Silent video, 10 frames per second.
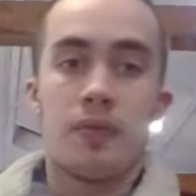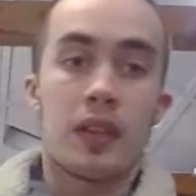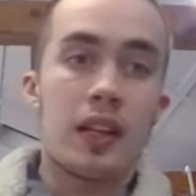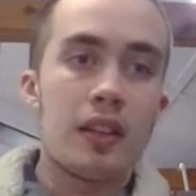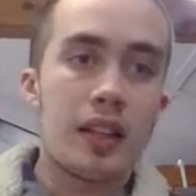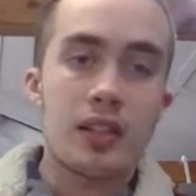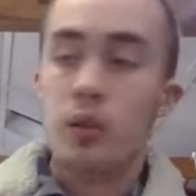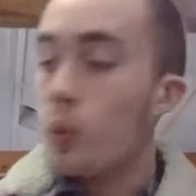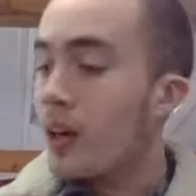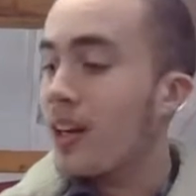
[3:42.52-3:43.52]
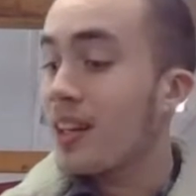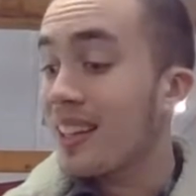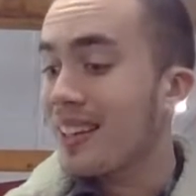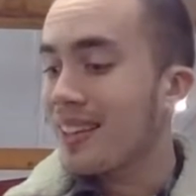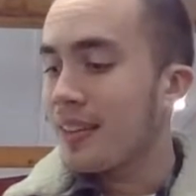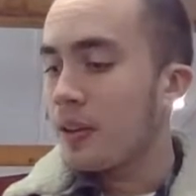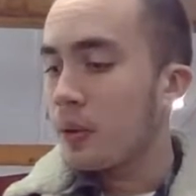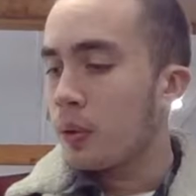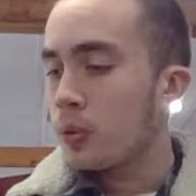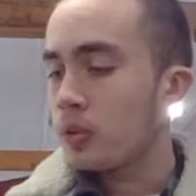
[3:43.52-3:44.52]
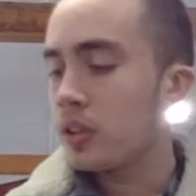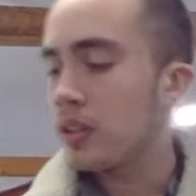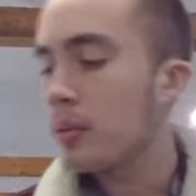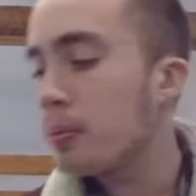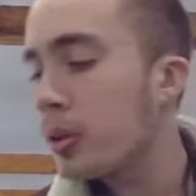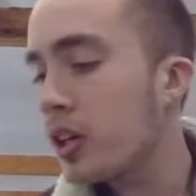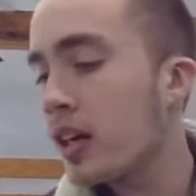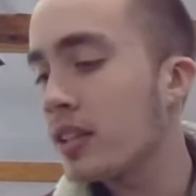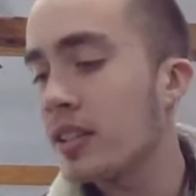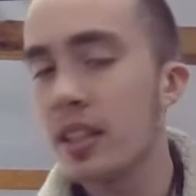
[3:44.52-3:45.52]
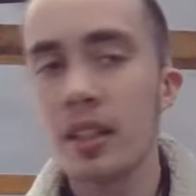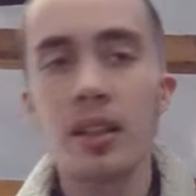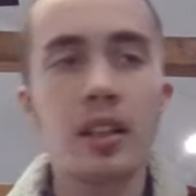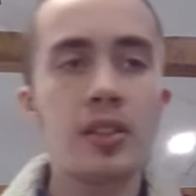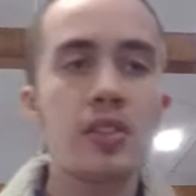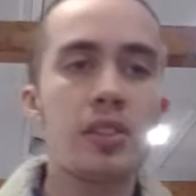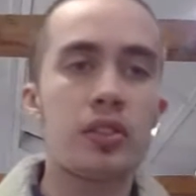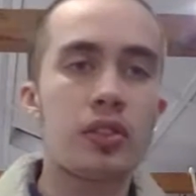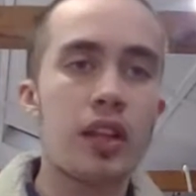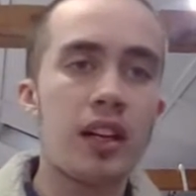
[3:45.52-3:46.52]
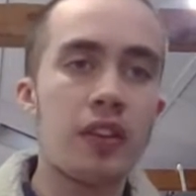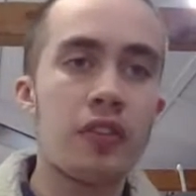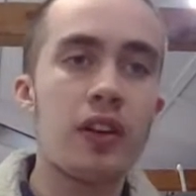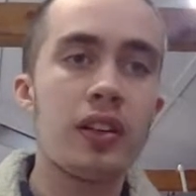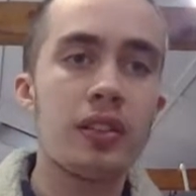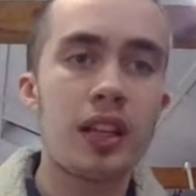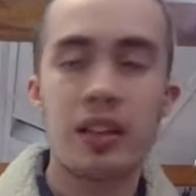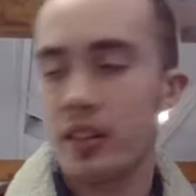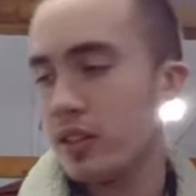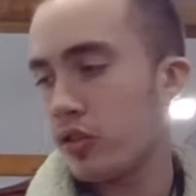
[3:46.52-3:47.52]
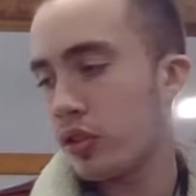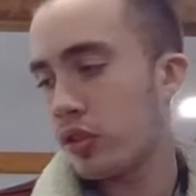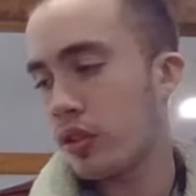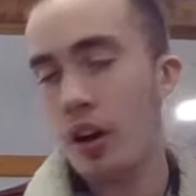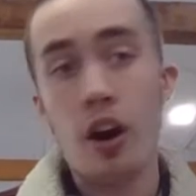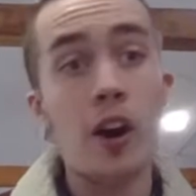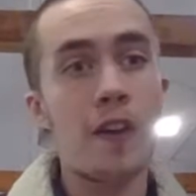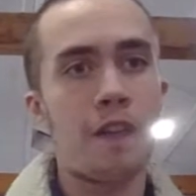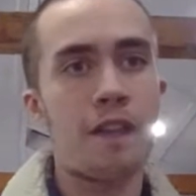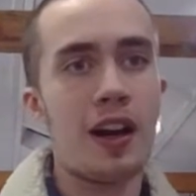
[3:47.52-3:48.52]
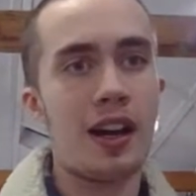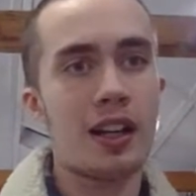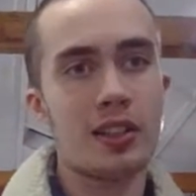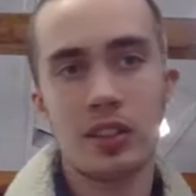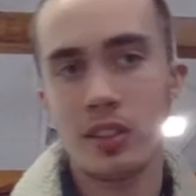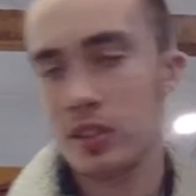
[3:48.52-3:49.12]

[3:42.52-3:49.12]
And that's why I like the old book hunting, because it's kind of fun getting these artifacts, these